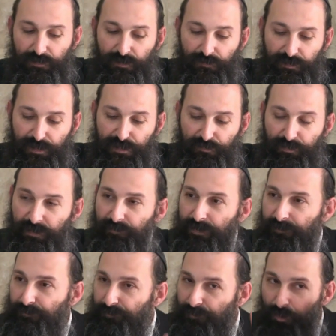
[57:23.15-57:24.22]
So this is what
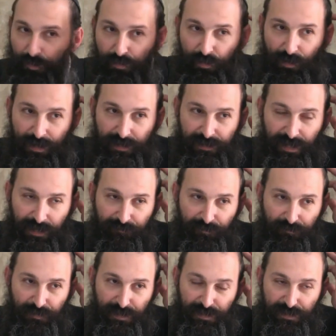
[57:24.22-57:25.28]
we want to take
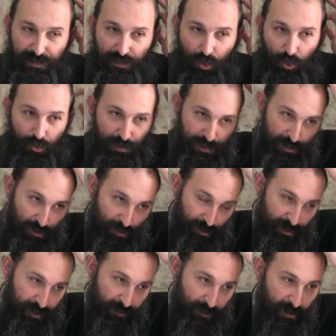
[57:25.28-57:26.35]
from this whole
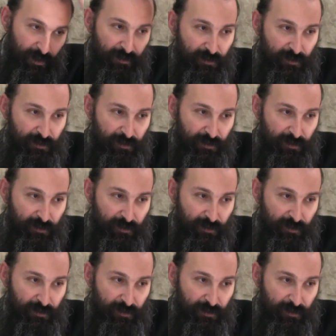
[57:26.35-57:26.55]
story.